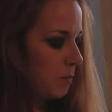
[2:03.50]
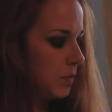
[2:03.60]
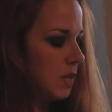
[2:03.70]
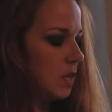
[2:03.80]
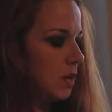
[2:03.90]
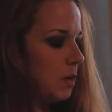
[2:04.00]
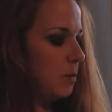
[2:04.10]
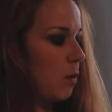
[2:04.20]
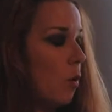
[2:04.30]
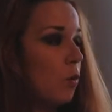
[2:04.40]
The
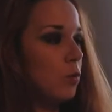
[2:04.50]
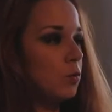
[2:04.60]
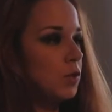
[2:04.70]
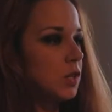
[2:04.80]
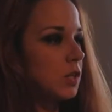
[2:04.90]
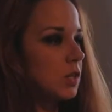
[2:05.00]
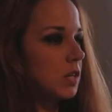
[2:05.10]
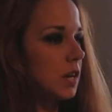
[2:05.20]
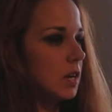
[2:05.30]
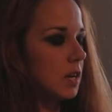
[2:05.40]
old
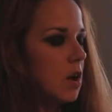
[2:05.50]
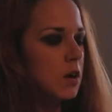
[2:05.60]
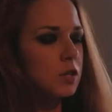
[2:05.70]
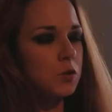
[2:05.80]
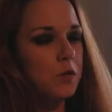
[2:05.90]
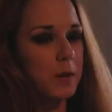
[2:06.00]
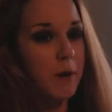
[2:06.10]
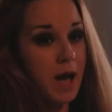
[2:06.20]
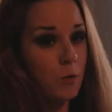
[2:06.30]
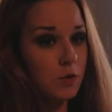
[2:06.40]
console that
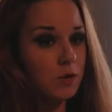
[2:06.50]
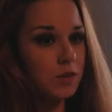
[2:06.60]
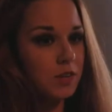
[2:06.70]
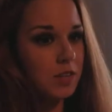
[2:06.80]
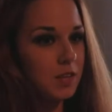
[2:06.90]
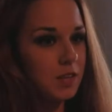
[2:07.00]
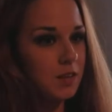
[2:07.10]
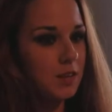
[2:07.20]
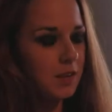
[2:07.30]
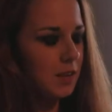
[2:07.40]
powered
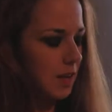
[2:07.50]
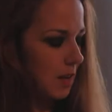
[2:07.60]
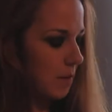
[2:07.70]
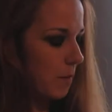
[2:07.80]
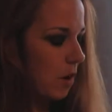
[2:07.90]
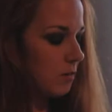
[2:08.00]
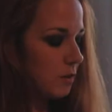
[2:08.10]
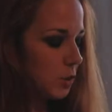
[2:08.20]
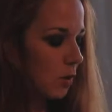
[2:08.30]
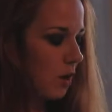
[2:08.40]
the
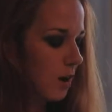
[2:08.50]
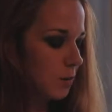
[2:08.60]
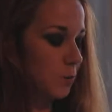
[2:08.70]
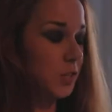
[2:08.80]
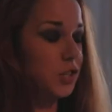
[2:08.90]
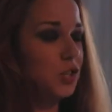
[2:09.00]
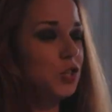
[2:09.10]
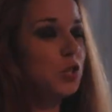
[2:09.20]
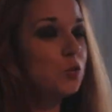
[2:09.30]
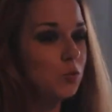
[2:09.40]
artificial heart was
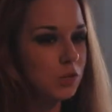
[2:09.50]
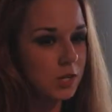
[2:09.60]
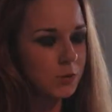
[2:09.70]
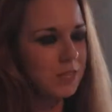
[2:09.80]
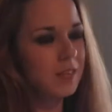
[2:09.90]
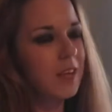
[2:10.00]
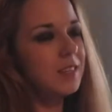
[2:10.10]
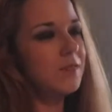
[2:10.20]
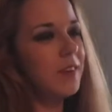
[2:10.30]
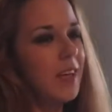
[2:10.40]
huge. It was the
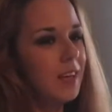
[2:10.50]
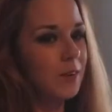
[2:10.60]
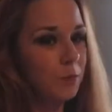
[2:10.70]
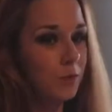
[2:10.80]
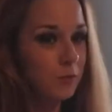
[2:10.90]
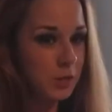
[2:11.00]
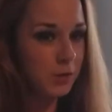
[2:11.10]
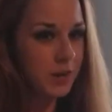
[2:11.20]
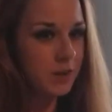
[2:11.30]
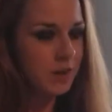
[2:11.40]
size of a
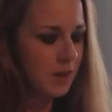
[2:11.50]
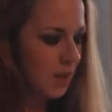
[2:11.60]
refrigerator,